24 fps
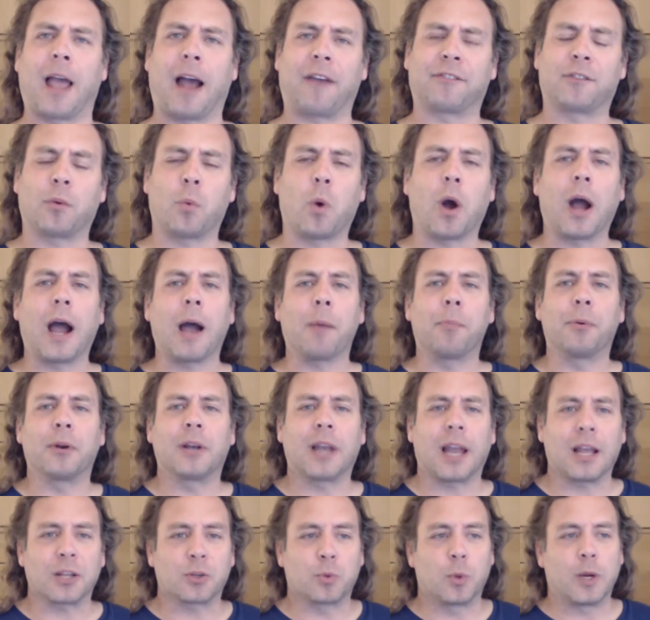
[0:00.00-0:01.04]
after what
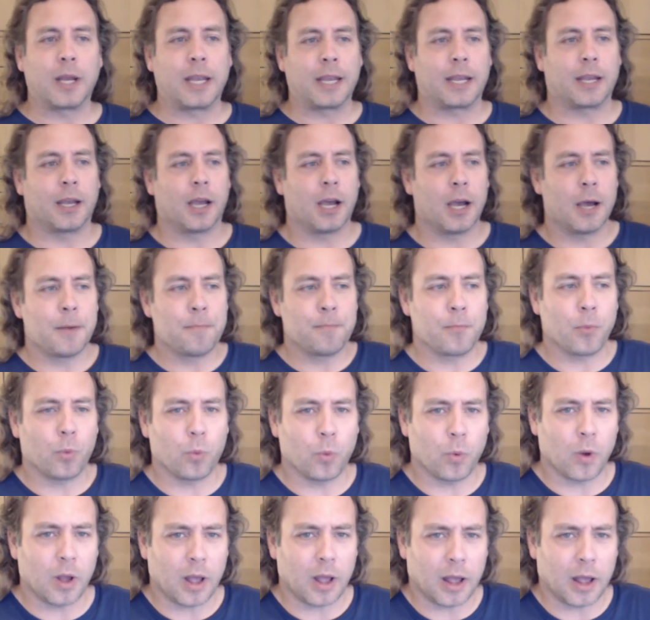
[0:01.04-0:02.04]
happened last week. Um,